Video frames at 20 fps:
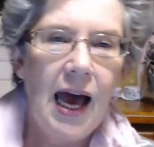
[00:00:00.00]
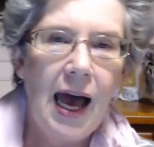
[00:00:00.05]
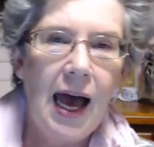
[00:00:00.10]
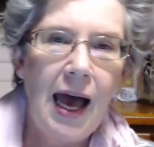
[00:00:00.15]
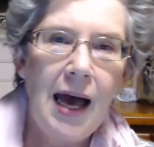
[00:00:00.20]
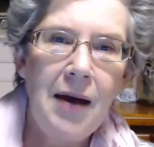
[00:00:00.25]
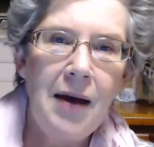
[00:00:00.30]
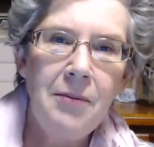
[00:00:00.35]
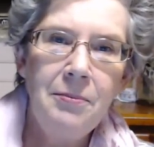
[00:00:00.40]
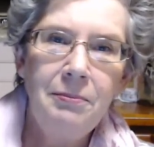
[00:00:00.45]

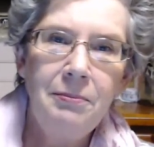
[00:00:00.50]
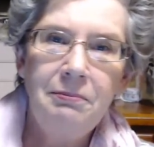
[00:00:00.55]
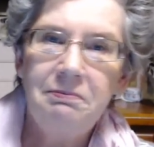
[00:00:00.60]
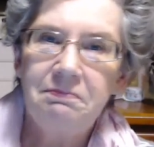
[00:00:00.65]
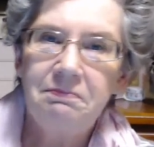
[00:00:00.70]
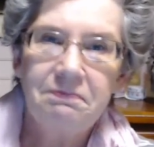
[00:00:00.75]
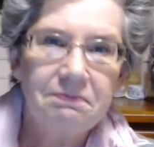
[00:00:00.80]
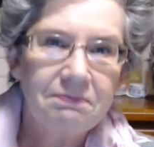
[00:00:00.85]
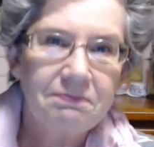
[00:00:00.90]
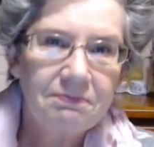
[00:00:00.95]

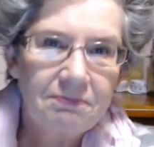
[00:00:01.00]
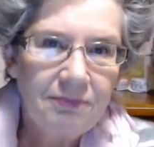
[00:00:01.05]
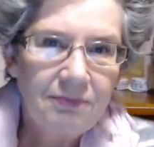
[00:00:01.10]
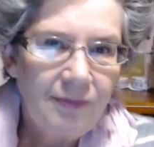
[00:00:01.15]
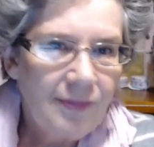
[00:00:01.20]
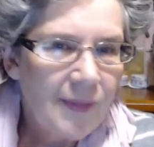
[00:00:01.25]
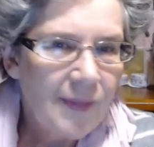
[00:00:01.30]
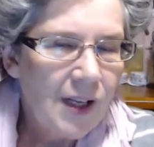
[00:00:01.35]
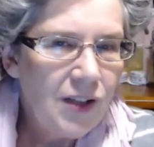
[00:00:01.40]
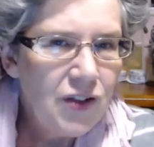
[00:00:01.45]

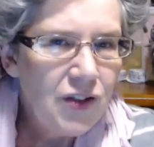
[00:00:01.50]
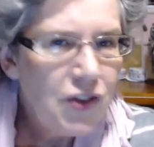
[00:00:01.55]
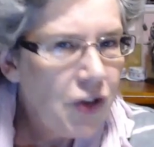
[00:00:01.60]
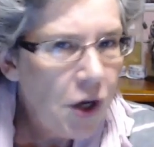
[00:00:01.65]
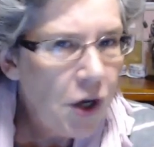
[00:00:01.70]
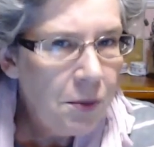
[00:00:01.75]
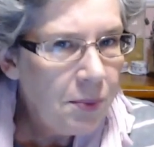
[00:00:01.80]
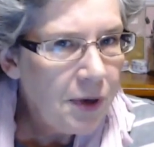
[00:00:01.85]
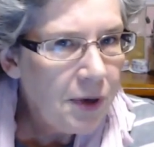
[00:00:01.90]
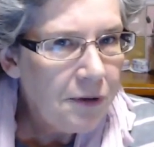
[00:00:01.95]

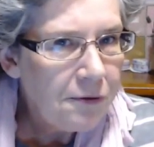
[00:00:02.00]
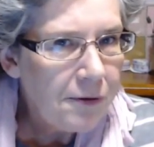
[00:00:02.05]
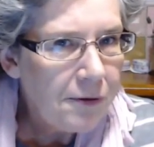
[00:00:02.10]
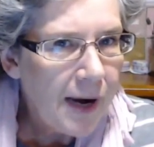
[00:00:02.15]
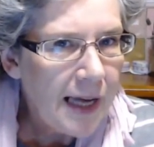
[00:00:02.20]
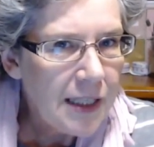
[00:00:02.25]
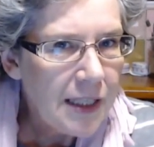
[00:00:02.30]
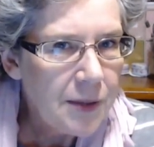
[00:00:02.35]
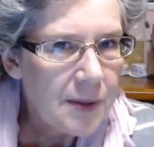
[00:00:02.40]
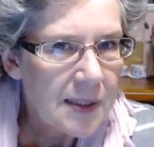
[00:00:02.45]
don't be
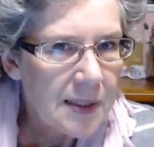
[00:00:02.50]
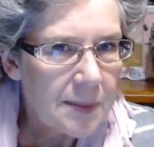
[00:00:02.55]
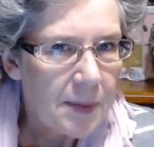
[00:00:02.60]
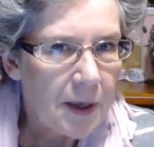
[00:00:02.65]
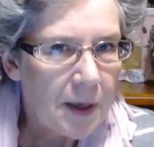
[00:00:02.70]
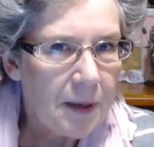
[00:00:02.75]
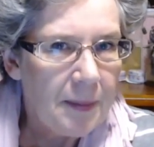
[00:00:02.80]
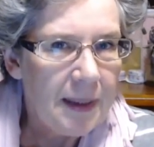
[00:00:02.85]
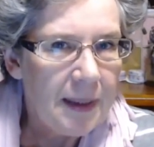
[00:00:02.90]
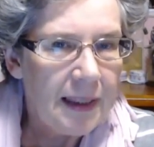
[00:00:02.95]
afraid to
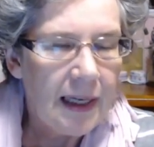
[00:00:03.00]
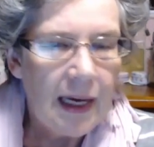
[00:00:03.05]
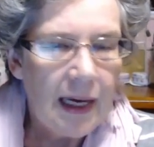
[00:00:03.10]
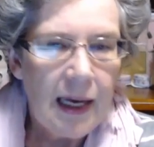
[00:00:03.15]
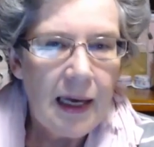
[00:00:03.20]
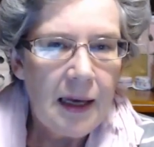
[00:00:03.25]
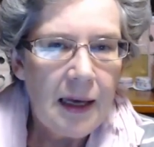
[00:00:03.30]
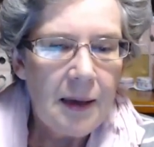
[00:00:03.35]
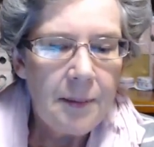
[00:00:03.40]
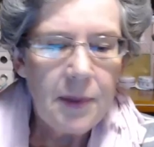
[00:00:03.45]
experiment,
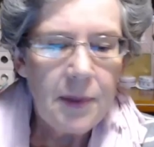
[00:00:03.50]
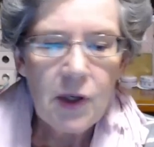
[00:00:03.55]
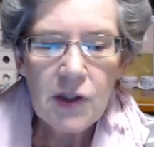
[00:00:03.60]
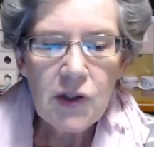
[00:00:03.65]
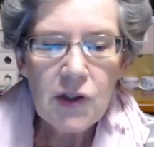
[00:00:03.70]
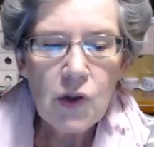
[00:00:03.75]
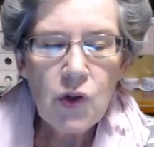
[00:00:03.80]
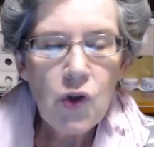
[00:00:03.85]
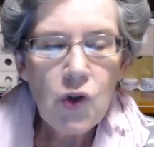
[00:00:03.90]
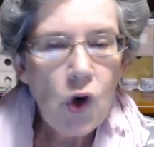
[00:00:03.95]

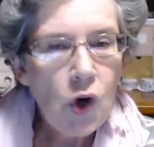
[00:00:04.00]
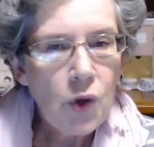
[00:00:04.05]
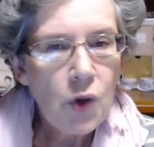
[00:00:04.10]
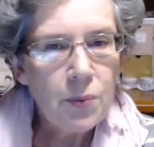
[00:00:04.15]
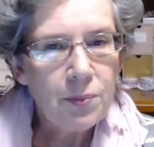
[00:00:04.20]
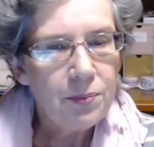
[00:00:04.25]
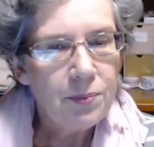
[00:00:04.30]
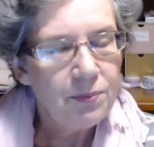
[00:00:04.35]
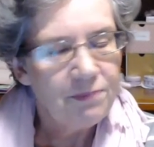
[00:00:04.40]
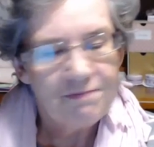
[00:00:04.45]
because you're not
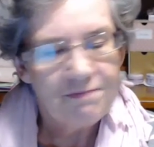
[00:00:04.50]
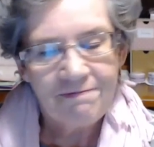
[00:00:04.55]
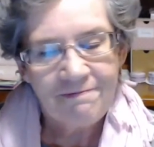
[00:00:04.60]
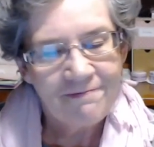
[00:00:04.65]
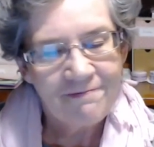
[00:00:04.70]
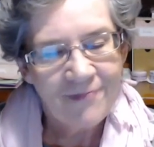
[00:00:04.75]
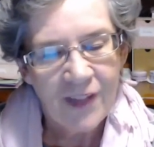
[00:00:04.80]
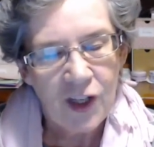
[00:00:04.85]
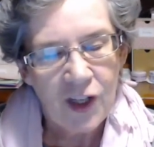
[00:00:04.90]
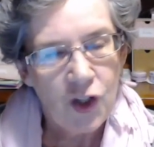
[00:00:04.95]

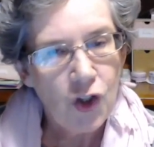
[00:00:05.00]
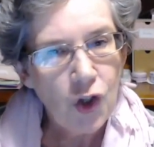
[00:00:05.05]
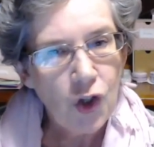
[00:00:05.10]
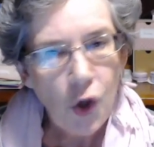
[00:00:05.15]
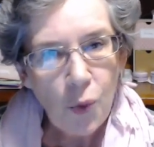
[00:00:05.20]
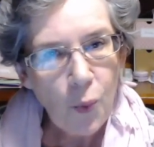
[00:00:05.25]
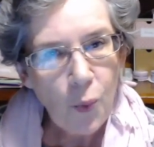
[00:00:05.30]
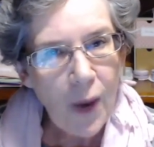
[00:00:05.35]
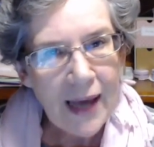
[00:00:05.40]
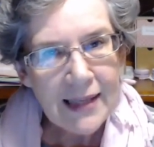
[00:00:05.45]

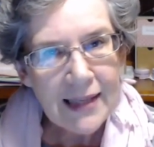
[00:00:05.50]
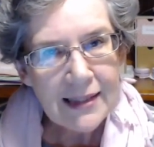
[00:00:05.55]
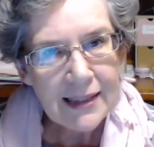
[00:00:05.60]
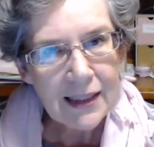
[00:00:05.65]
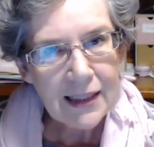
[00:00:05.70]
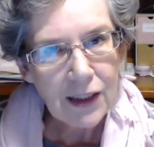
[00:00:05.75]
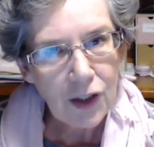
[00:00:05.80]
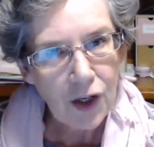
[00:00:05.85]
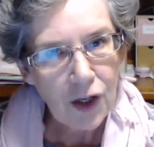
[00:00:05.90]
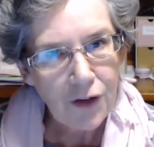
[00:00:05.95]

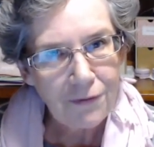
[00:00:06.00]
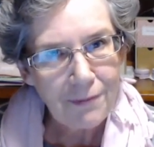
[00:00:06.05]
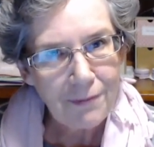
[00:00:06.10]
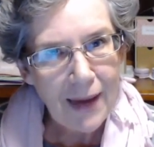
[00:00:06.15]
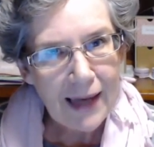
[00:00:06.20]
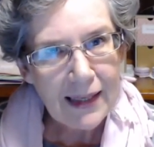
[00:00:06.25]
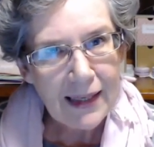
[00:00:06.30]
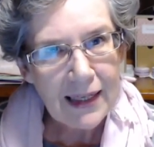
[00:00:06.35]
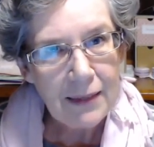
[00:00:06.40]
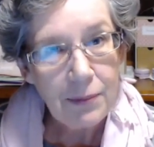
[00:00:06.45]
wasting a lot of
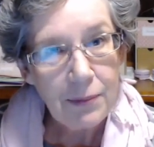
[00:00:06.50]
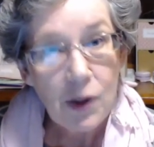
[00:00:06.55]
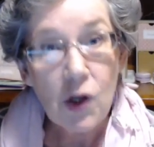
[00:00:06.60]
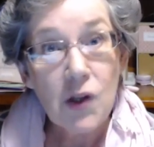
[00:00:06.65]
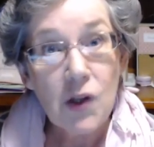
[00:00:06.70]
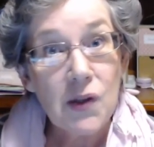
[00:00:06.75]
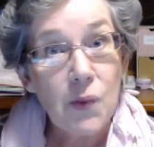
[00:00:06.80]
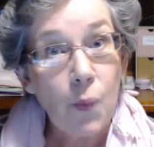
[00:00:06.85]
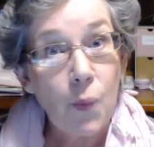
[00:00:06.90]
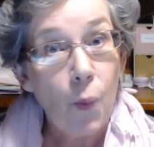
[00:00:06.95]
money,
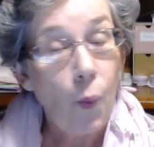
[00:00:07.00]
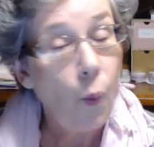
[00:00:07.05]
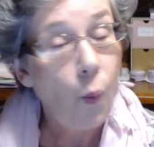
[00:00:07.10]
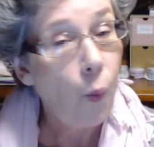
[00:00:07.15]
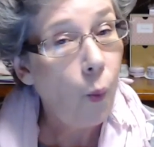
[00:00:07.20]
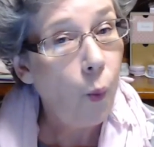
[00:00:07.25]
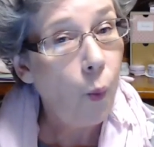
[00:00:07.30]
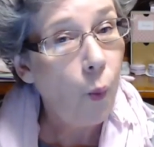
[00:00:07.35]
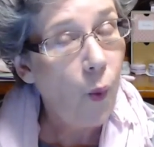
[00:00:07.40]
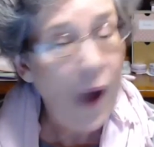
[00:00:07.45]
because
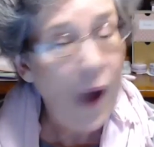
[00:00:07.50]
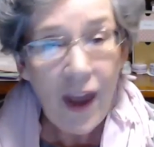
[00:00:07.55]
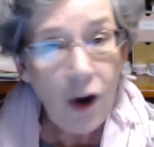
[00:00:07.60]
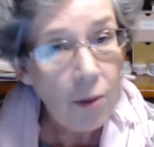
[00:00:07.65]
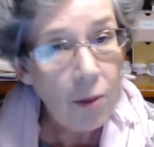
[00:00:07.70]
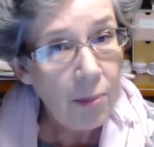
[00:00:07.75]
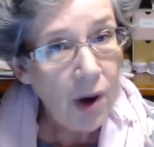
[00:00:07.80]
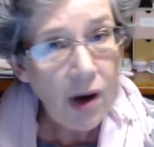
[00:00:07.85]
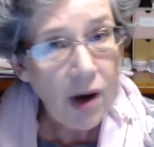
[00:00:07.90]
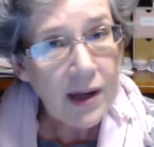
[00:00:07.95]
we're
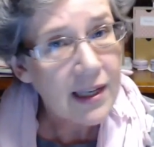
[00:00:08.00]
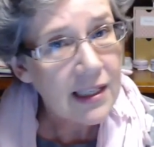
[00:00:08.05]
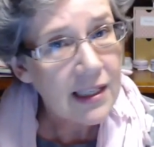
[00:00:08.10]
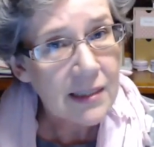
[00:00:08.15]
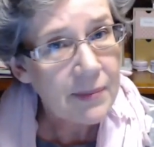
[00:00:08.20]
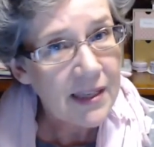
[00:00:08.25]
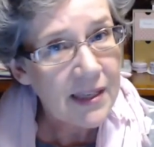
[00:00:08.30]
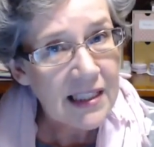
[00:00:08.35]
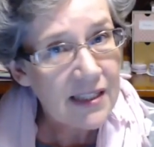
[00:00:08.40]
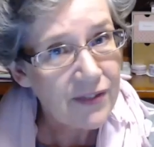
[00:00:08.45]
not buying
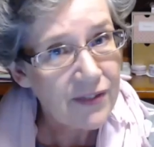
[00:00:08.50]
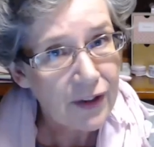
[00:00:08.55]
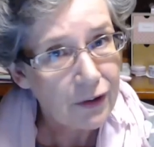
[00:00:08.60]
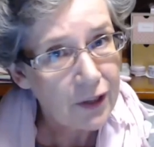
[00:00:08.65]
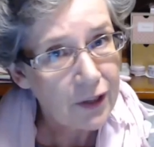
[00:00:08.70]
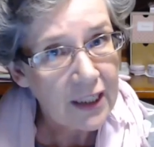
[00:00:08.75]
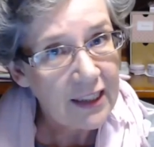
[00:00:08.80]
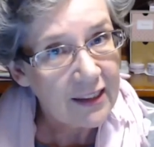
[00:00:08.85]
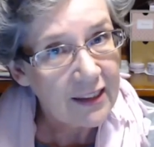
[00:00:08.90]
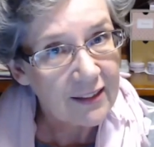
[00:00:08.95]
expensive
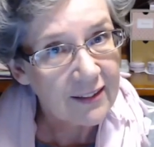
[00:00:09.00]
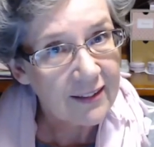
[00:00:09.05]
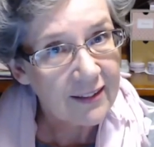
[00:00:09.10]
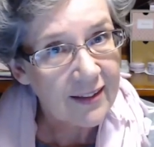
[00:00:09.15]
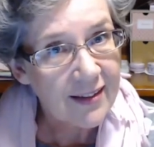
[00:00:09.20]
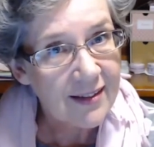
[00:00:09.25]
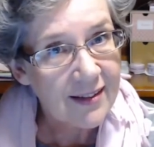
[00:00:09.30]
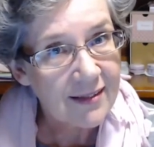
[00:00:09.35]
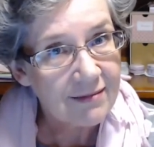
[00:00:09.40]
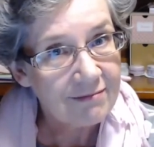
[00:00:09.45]

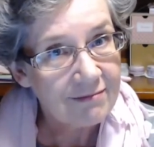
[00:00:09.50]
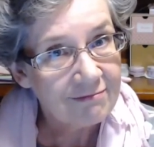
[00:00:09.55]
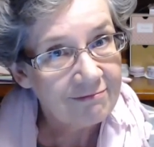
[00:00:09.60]
ingredients.